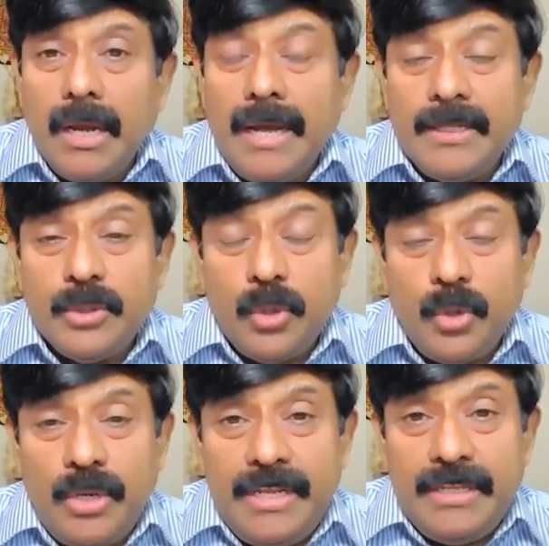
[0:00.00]
And
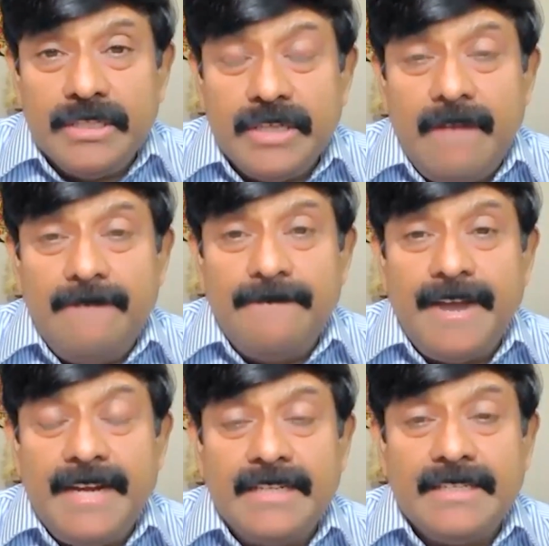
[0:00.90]
slowly the child
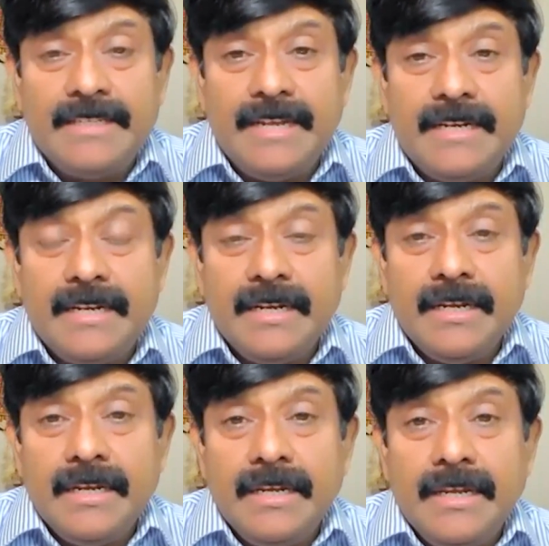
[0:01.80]
finds that
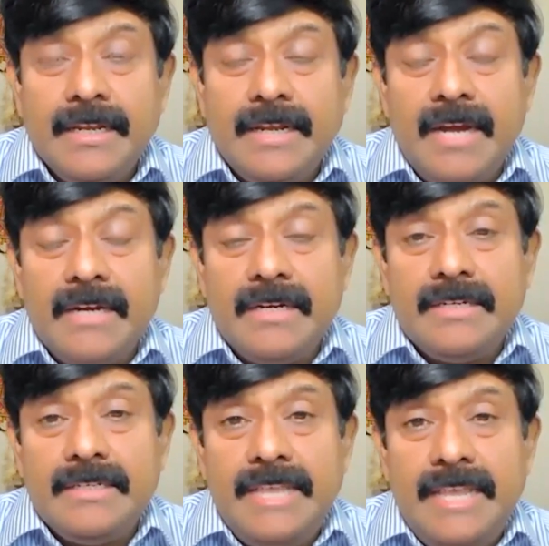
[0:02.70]
it
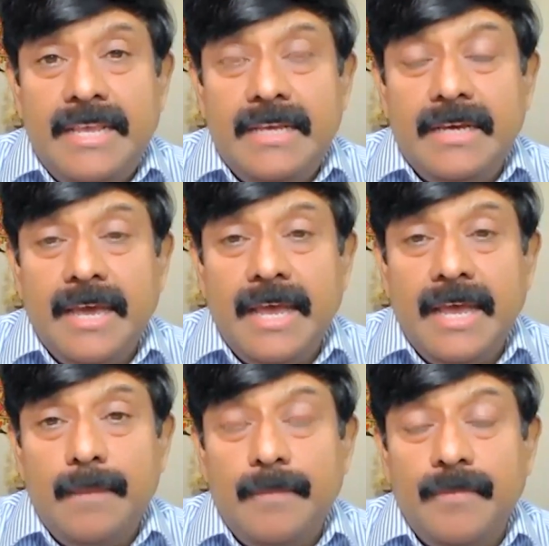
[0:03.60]
can't seek
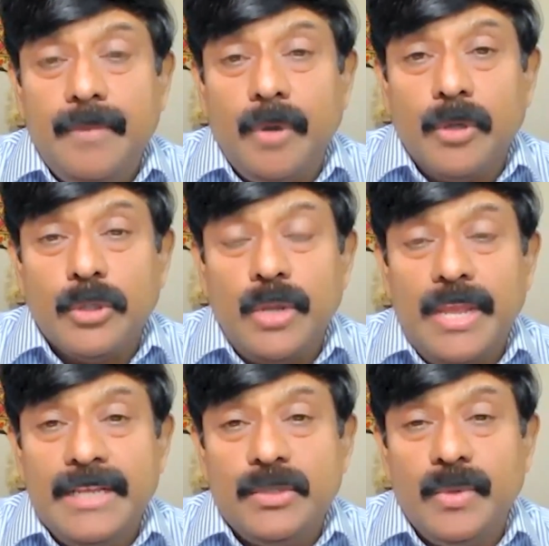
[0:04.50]
help or
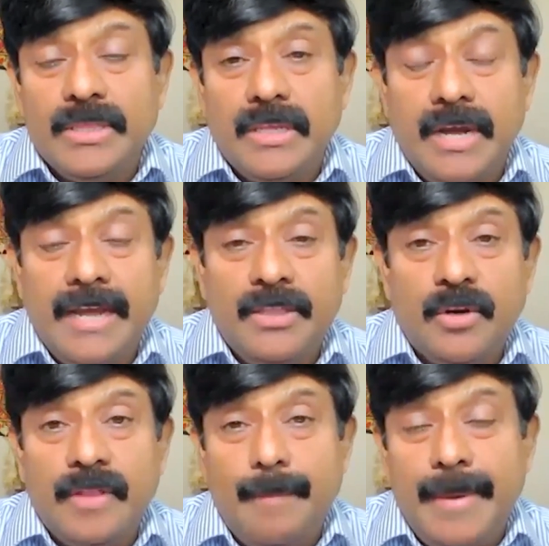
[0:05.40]
solace with
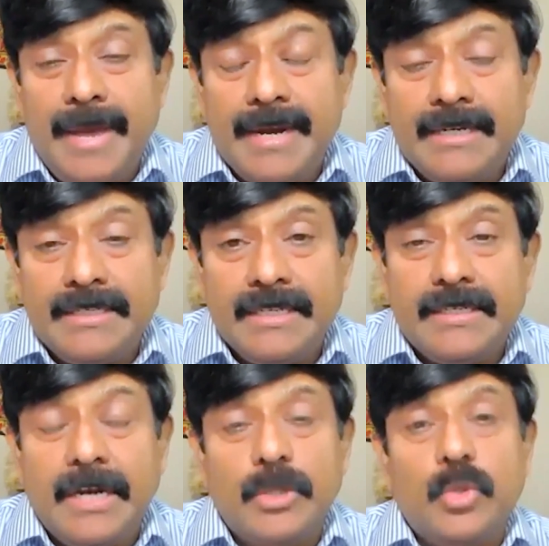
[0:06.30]
either of the parents and
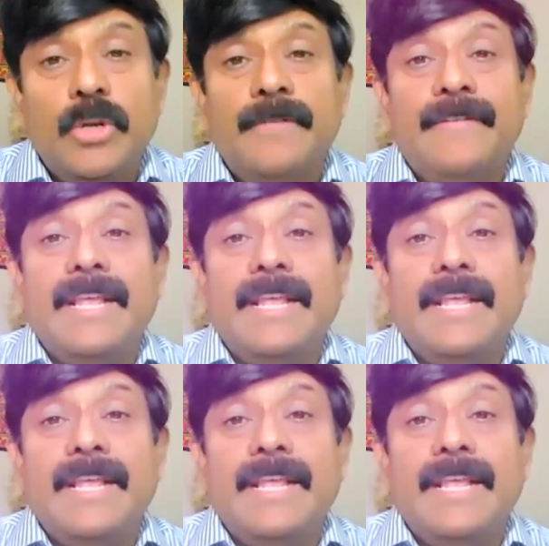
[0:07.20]
starts to live